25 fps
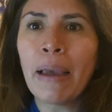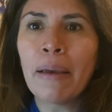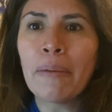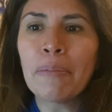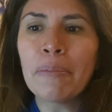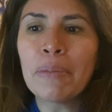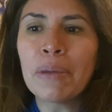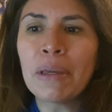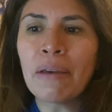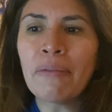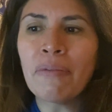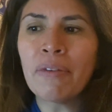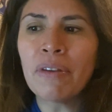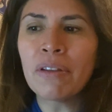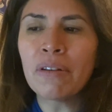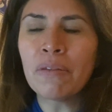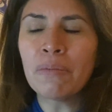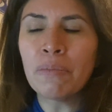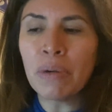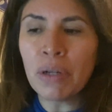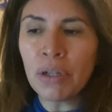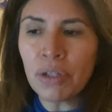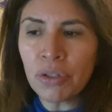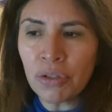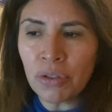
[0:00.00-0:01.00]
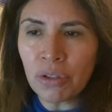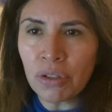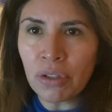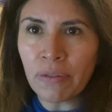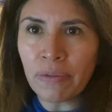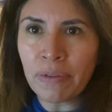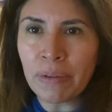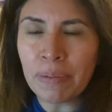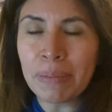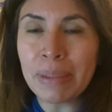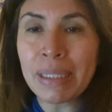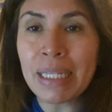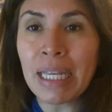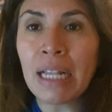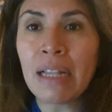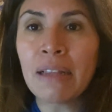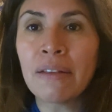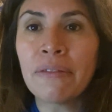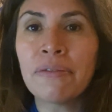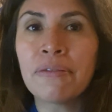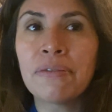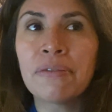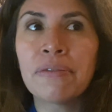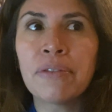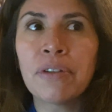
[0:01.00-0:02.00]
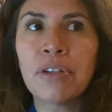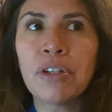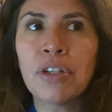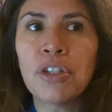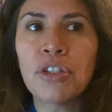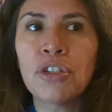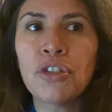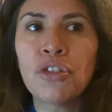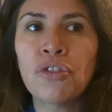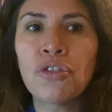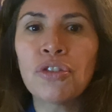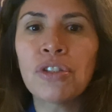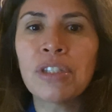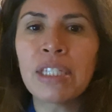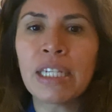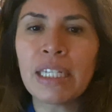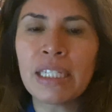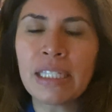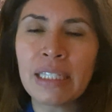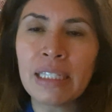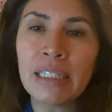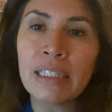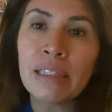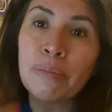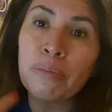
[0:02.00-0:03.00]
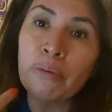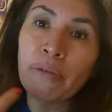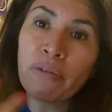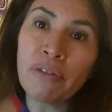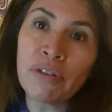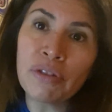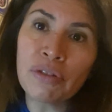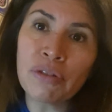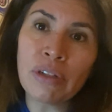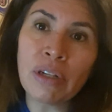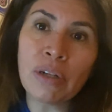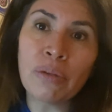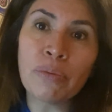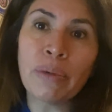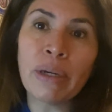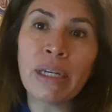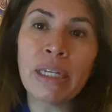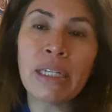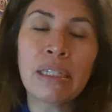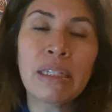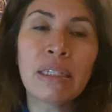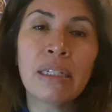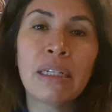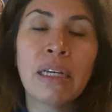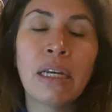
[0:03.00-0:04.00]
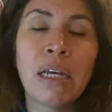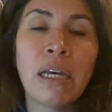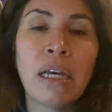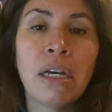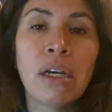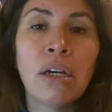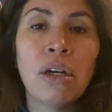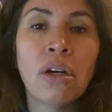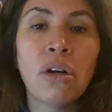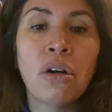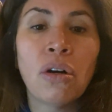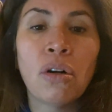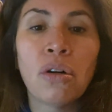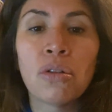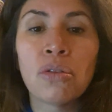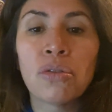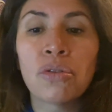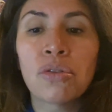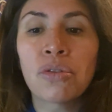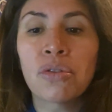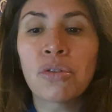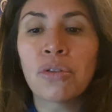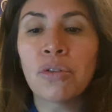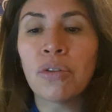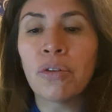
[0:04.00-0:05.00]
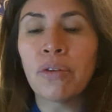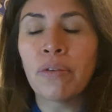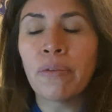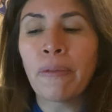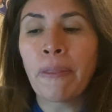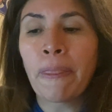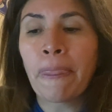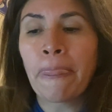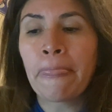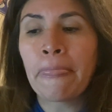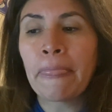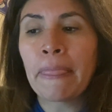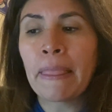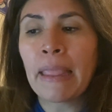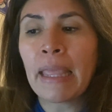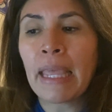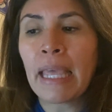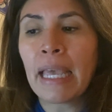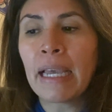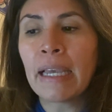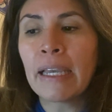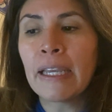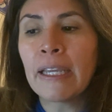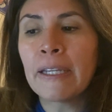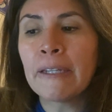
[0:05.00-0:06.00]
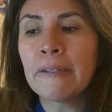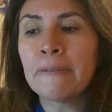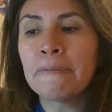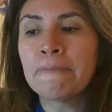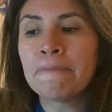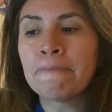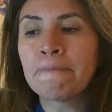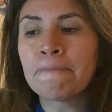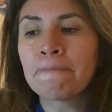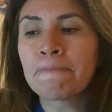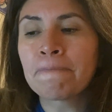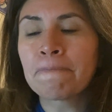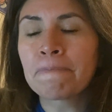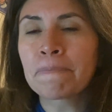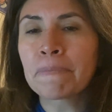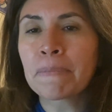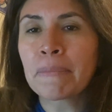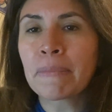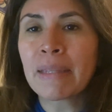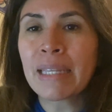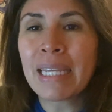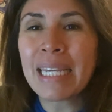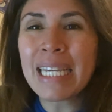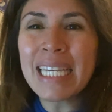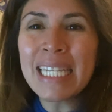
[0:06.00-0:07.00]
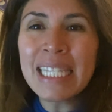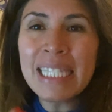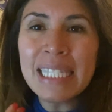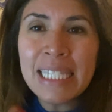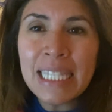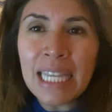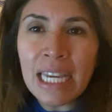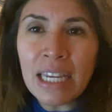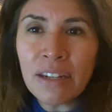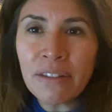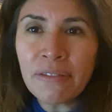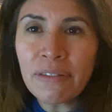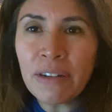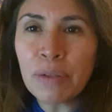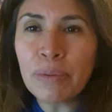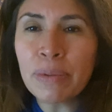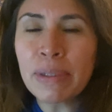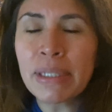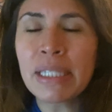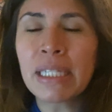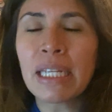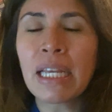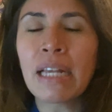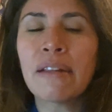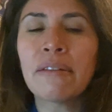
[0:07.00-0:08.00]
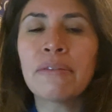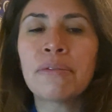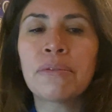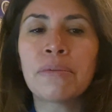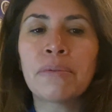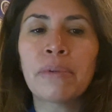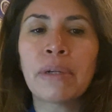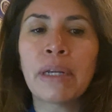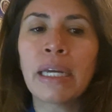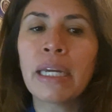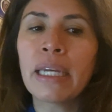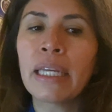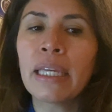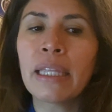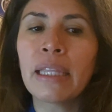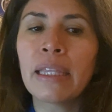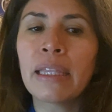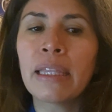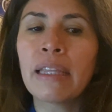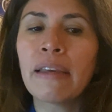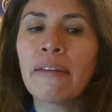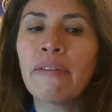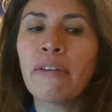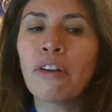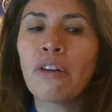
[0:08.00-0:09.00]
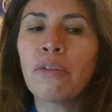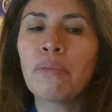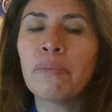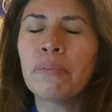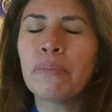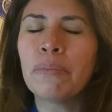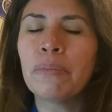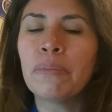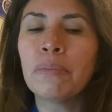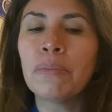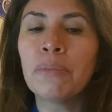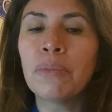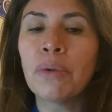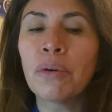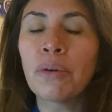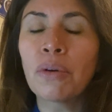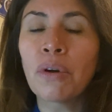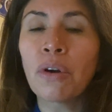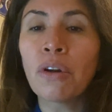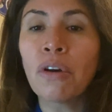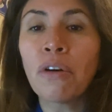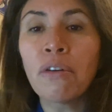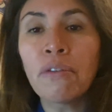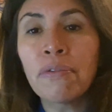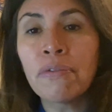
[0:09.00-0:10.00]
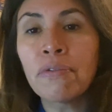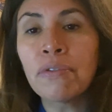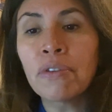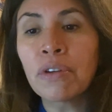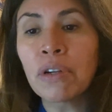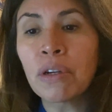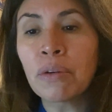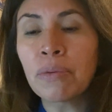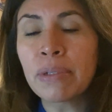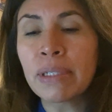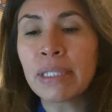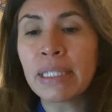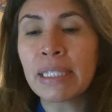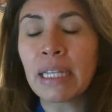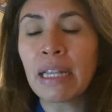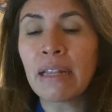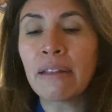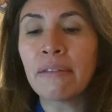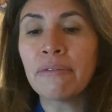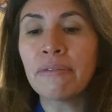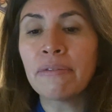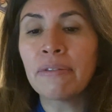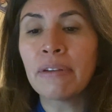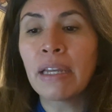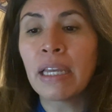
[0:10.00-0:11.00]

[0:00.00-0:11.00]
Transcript: be a better version of themselves, not just in the professional way, also inside of ourselves, right? Develop more love for ourselves,